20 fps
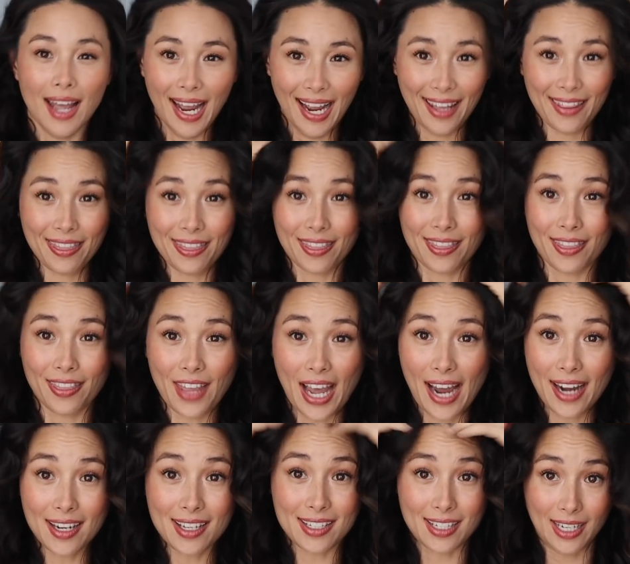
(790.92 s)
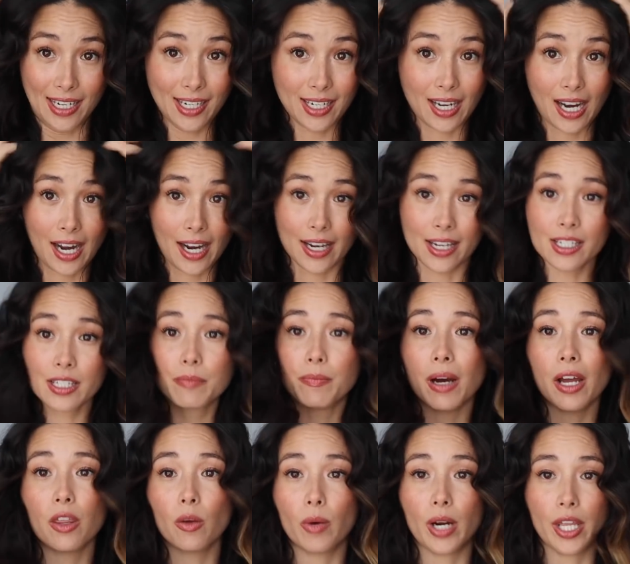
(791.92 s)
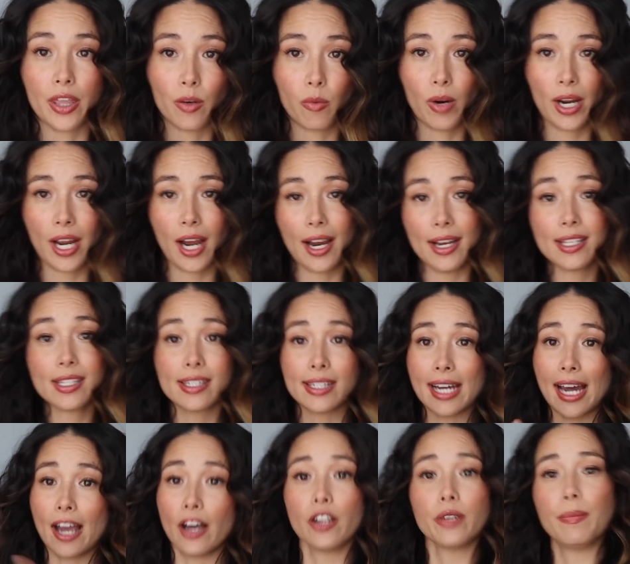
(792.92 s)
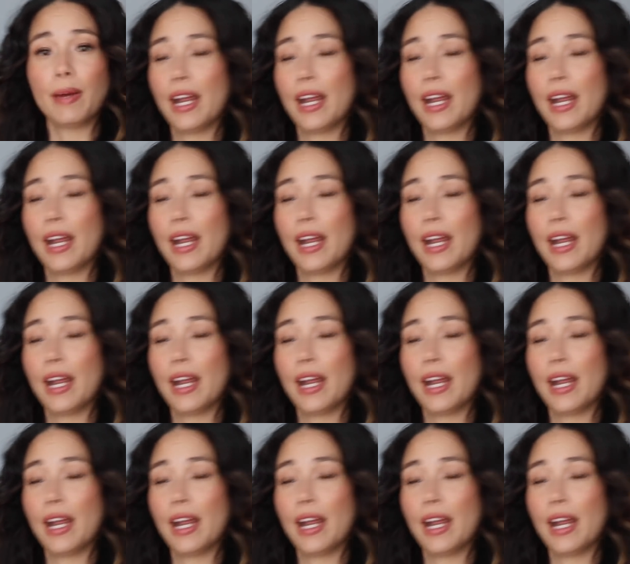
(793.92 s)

And that is it, guys. By the way I styled